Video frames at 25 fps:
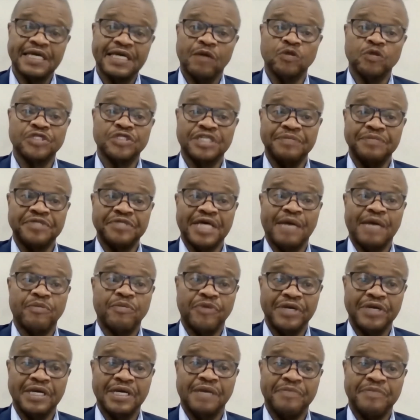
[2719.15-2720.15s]
I will sometimes
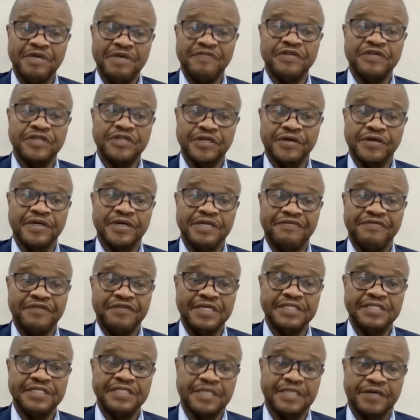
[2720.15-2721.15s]
bring up even current
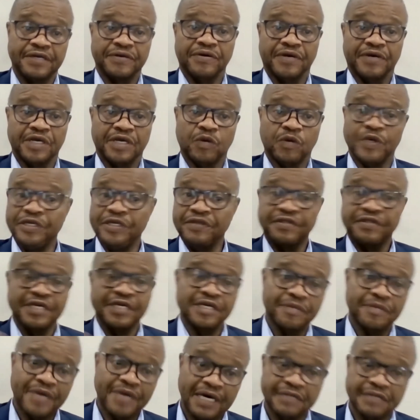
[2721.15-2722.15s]
events that are going on. What do you
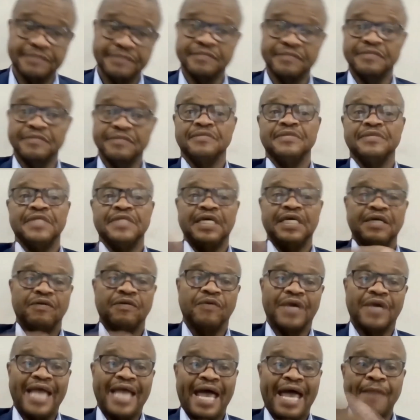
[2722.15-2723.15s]
think about
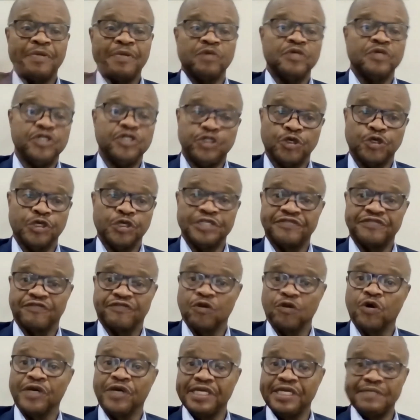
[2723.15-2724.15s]
what happened with George
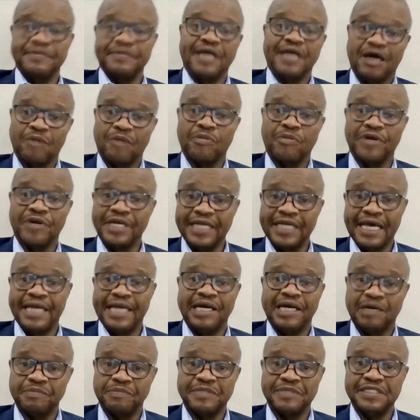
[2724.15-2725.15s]
Floyd? I'll bring
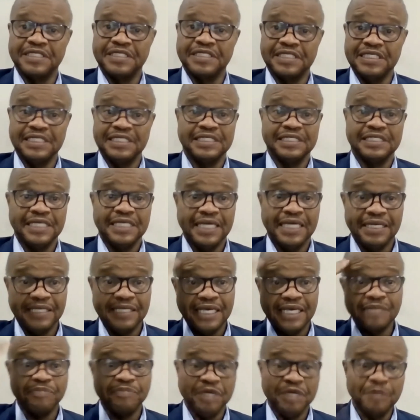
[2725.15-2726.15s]
that up and see.
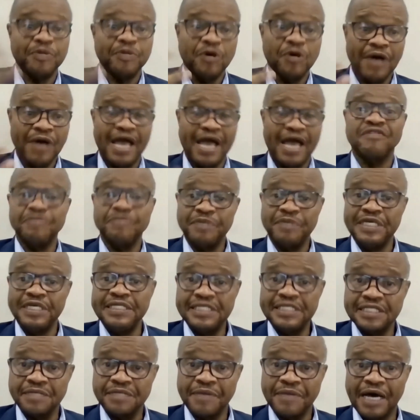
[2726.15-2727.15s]
And people have
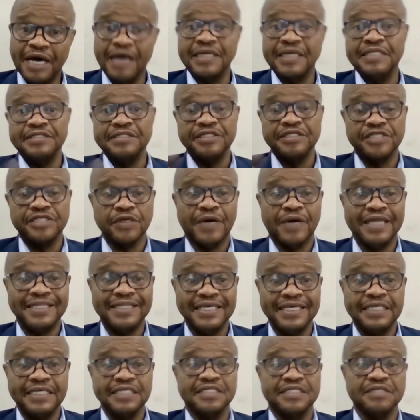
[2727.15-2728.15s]
opinions about it. So I
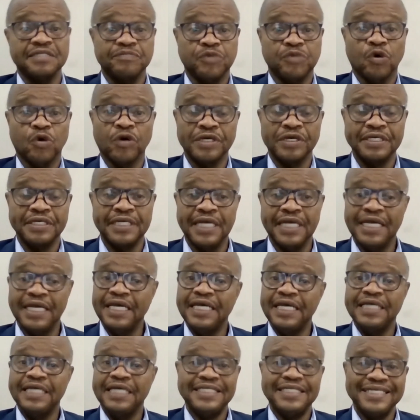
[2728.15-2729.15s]
think it's important
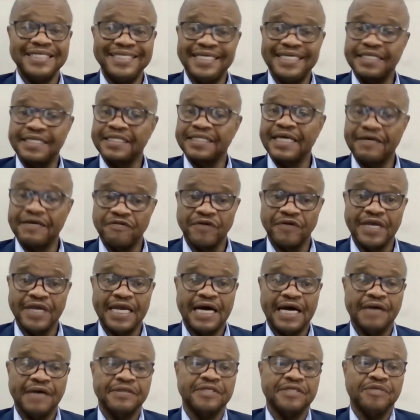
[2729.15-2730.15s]
to get that right
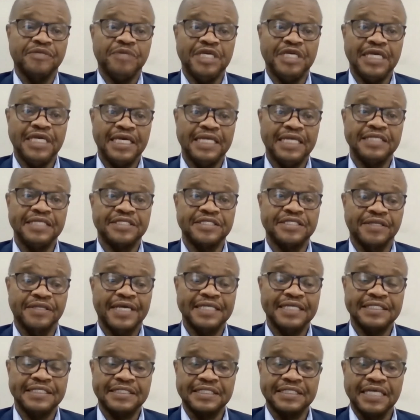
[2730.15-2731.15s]
out in the beginning. So
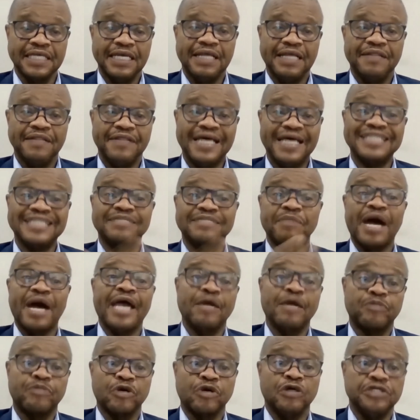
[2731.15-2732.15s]
that's my
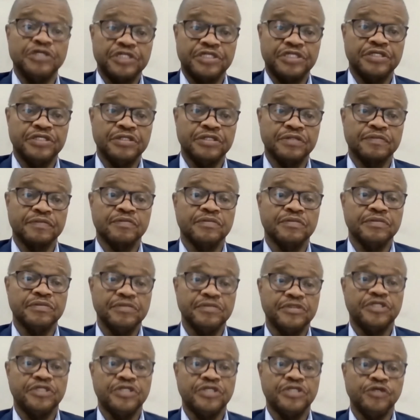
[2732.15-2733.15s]
approach to
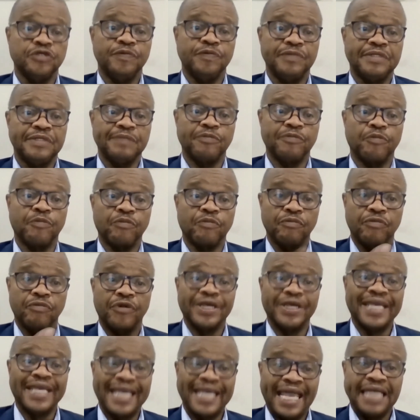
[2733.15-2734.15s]

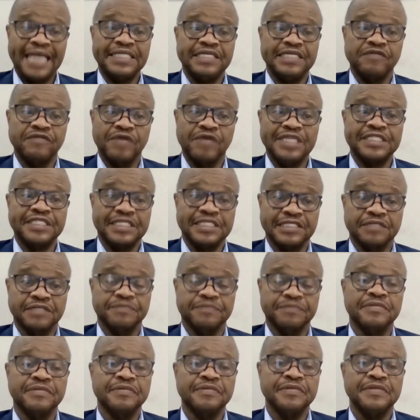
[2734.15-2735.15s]
bringing
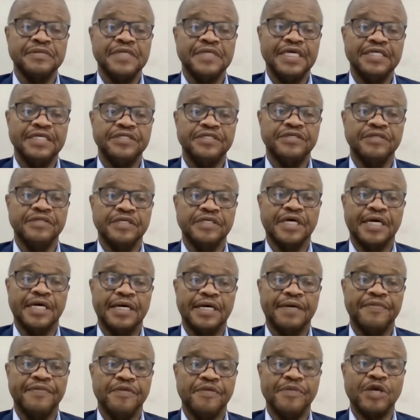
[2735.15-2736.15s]
anti-racism into
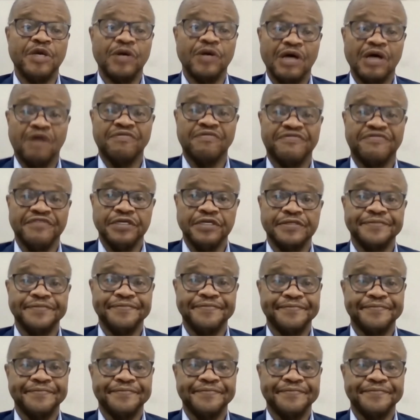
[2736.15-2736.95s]
the mental health field.